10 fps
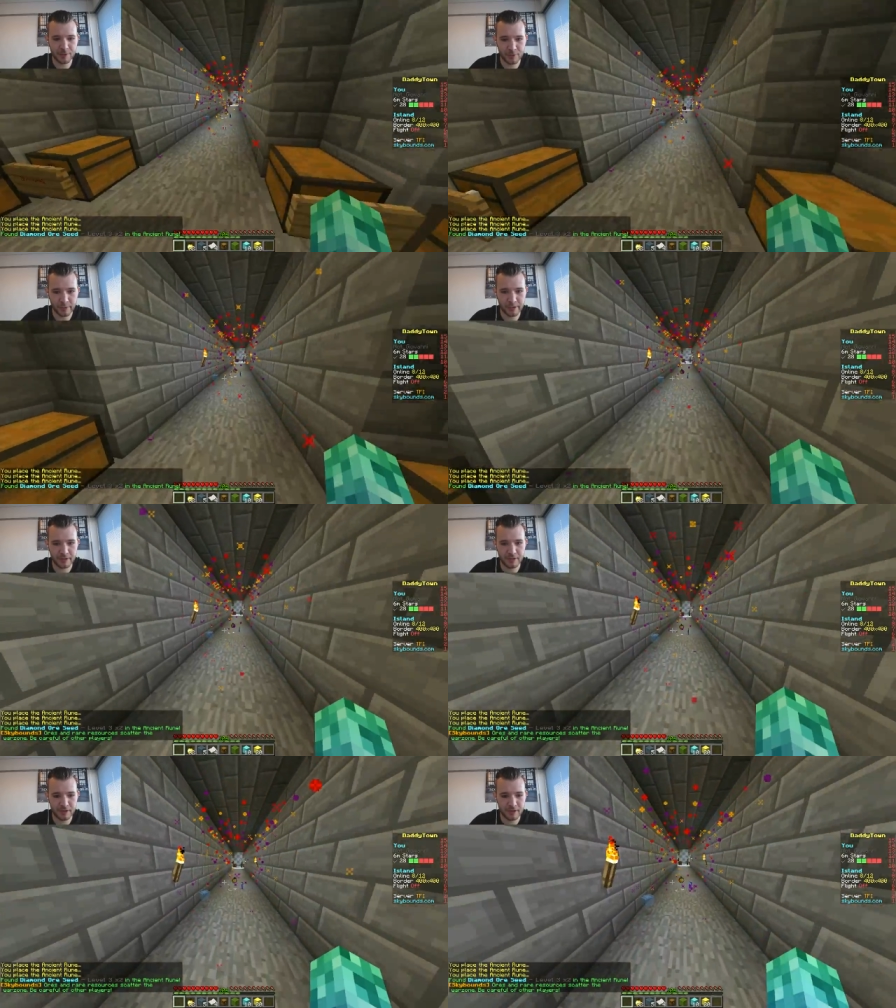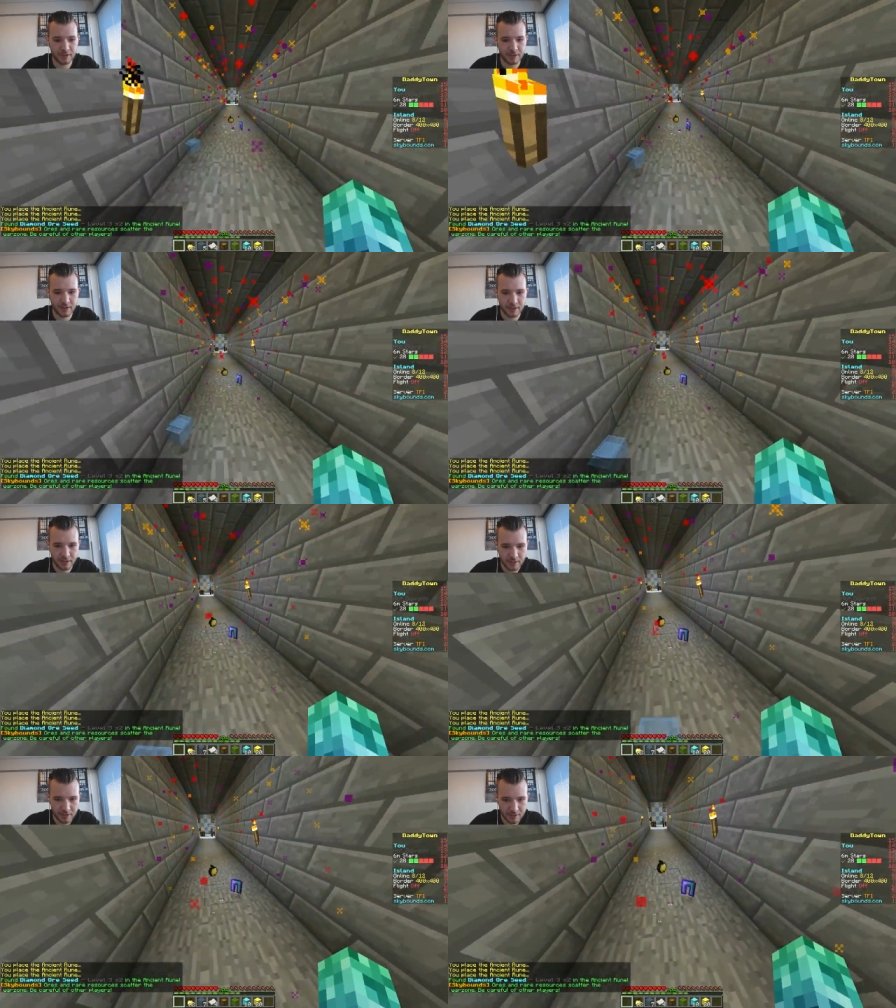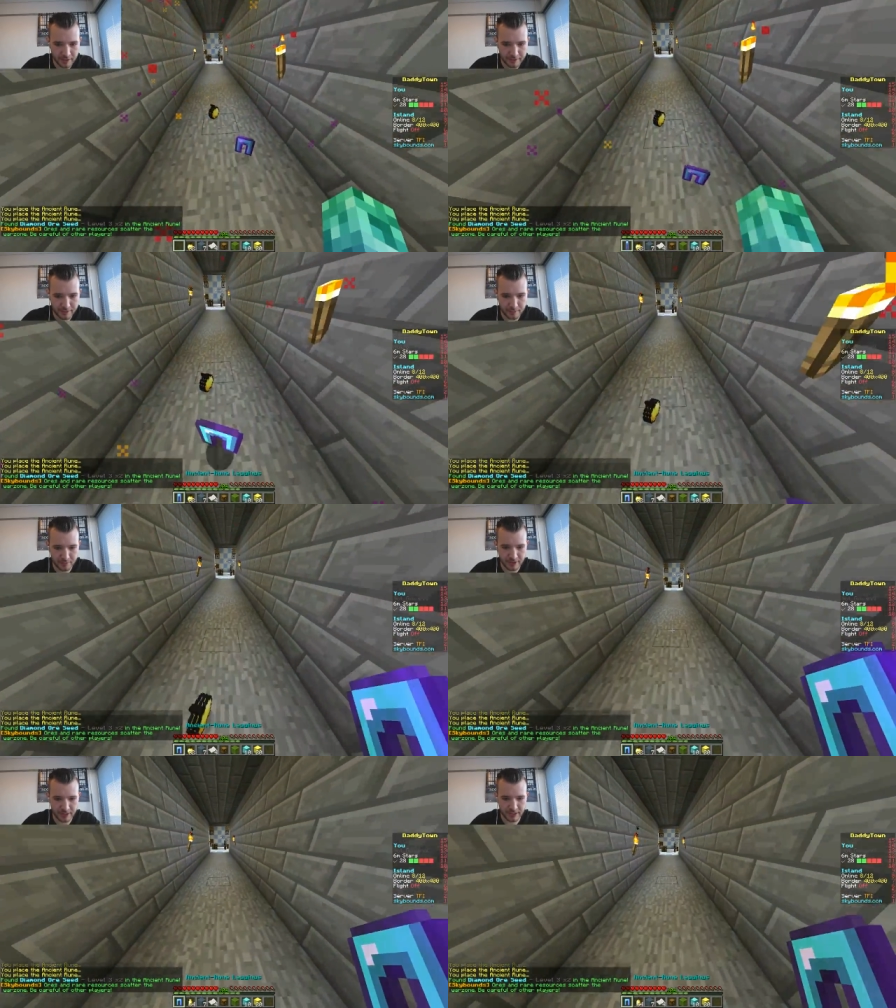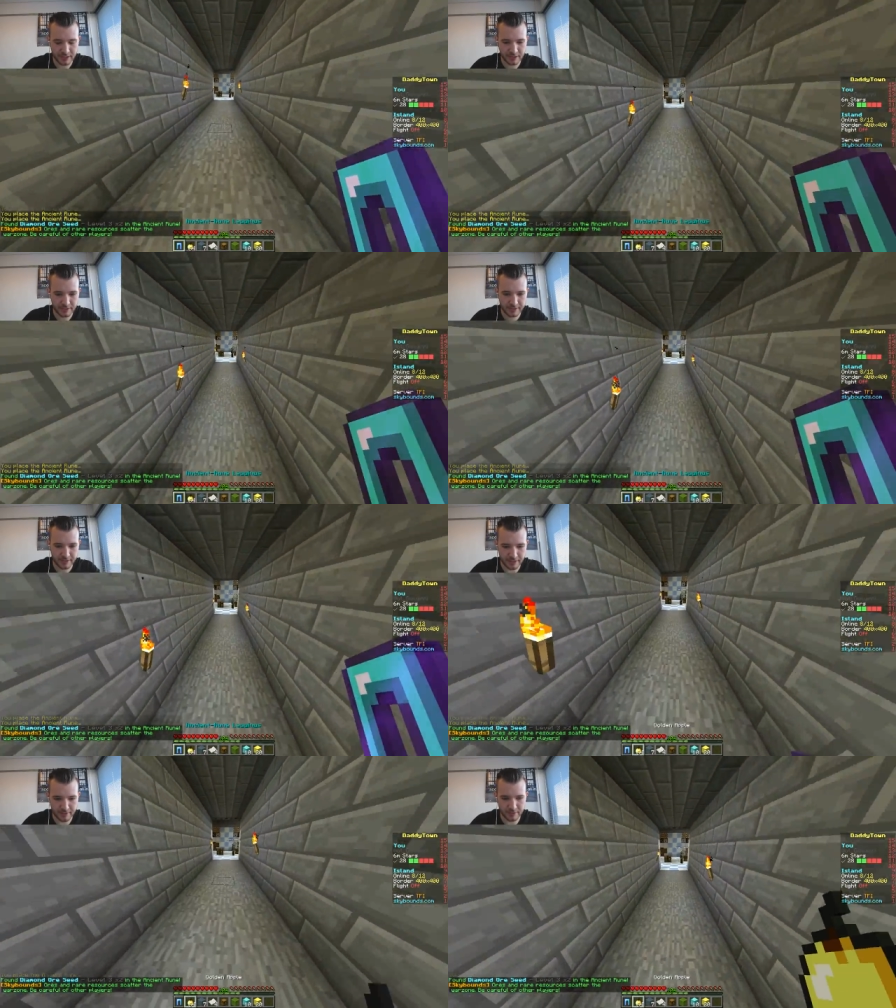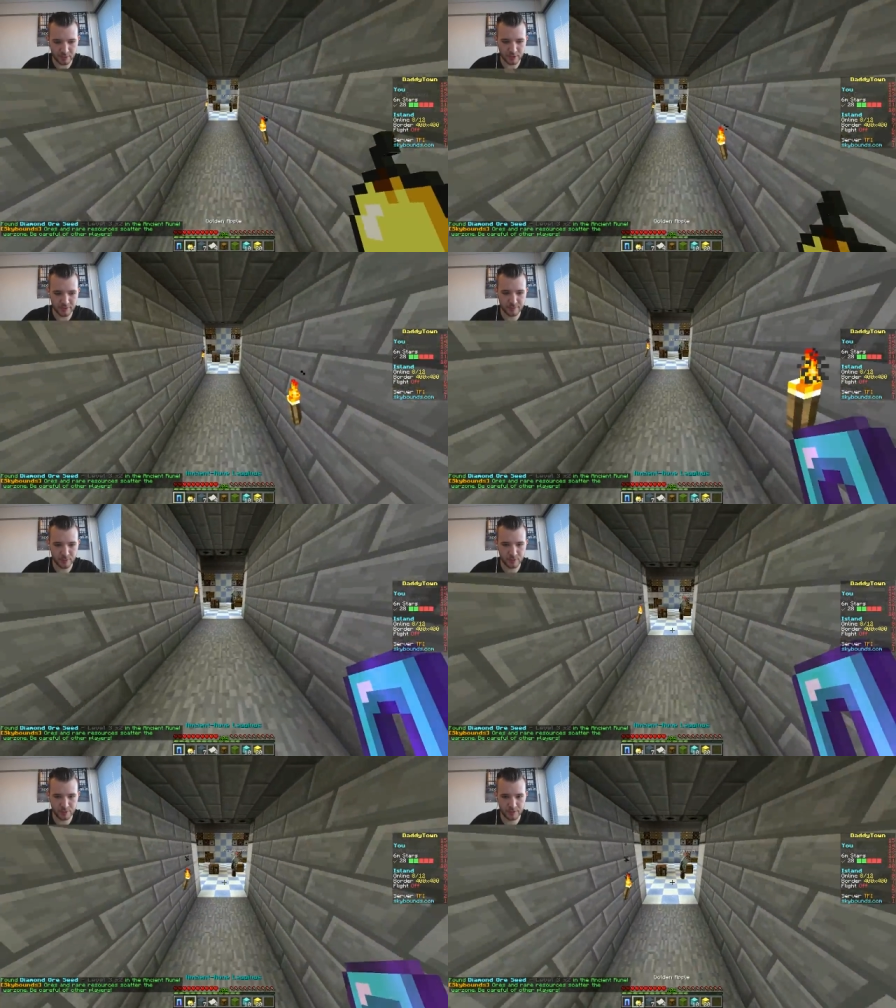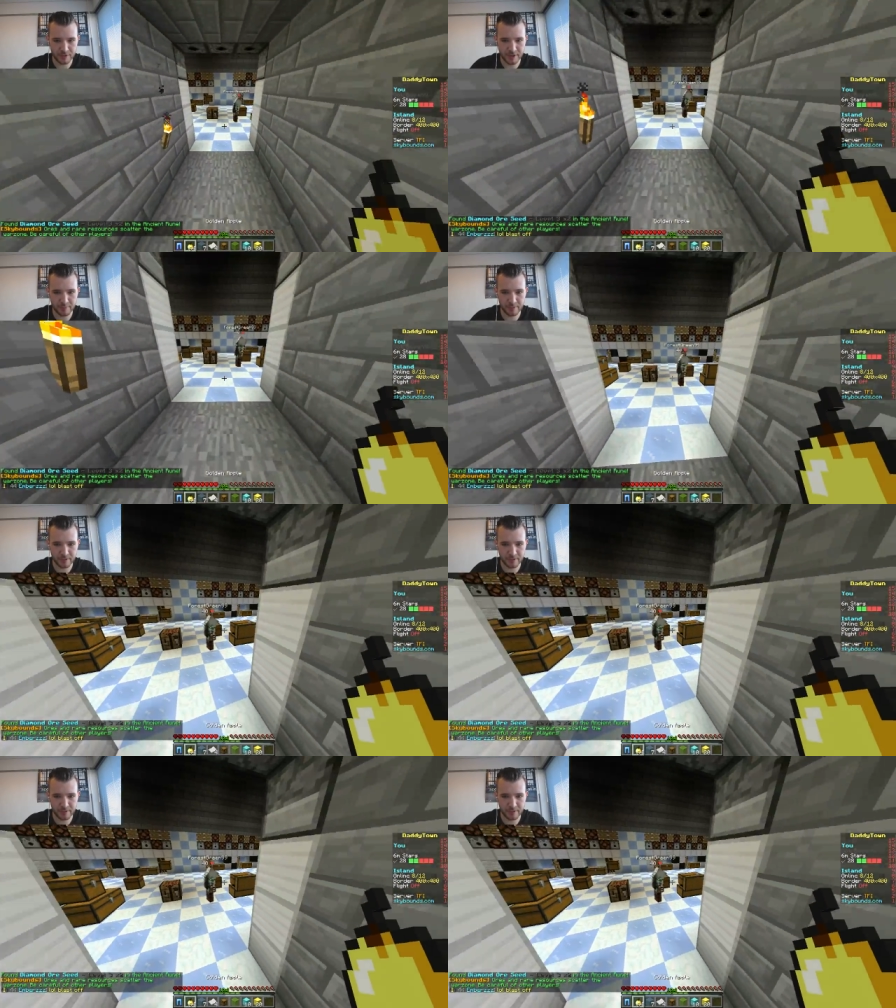Diamond ore seed, like some legs, and even more golden